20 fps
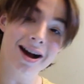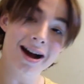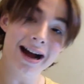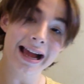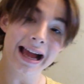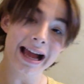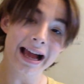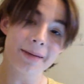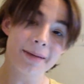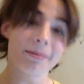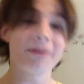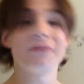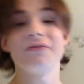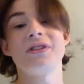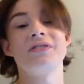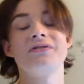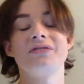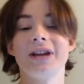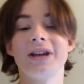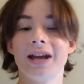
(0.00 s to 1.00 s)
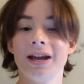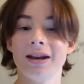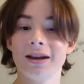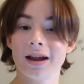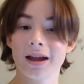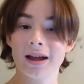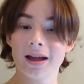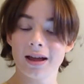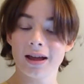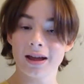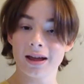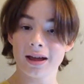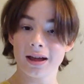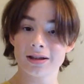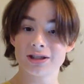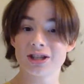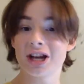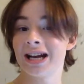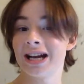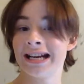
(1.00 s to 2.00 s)
I am 15,
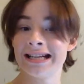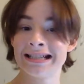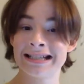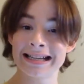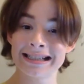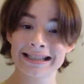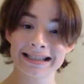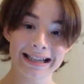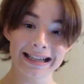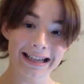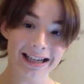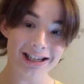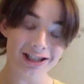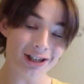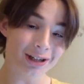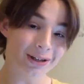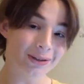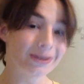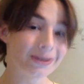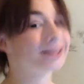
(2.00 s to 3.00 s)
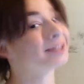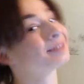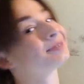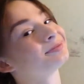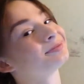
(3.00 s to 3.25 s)
turning 16 years old.